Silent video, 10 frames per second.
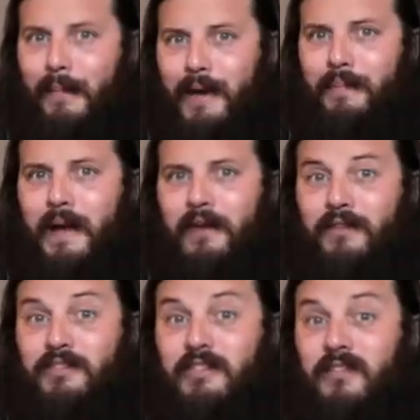I'm about to pack
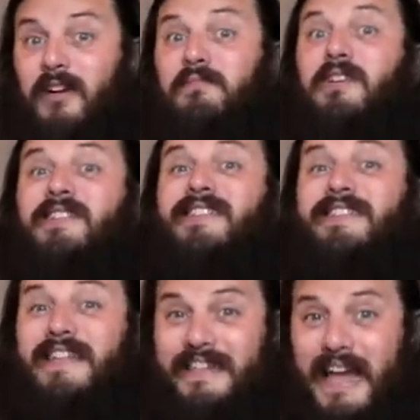all this stuff up because
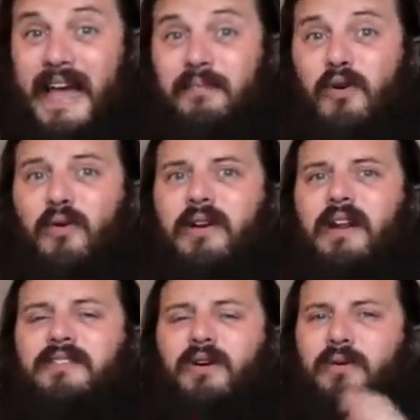today I'm going to
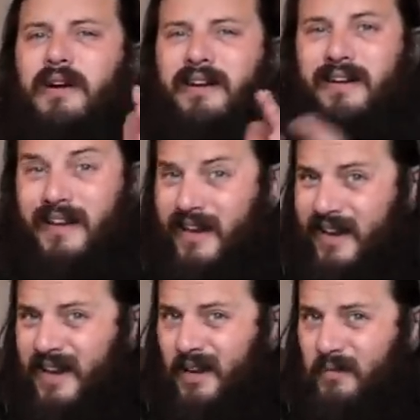Daytona. I'm
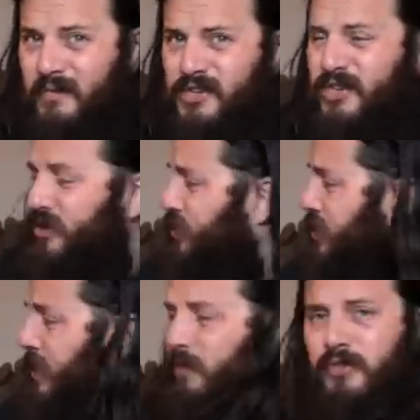gonna show you a
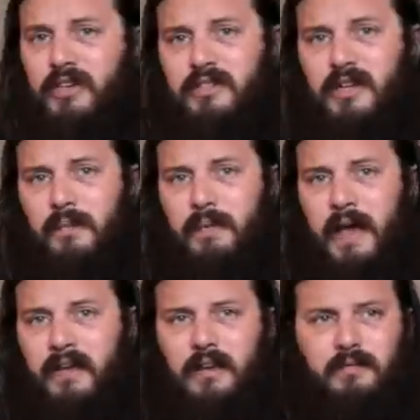couple things that I
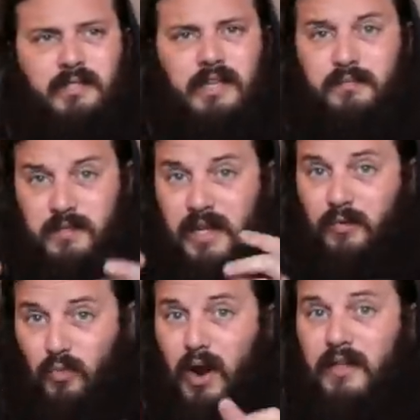packed, a couple tips like
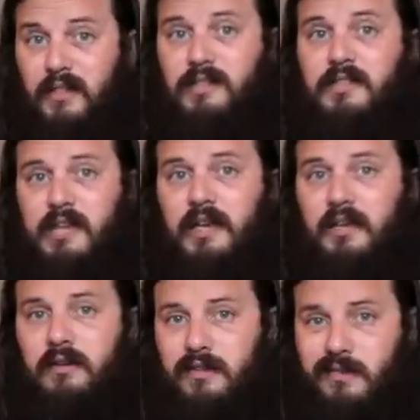right this
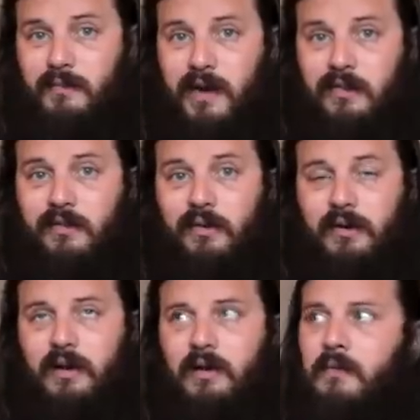second because I'm about to load
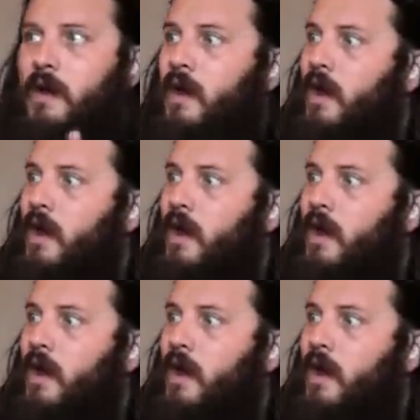it up.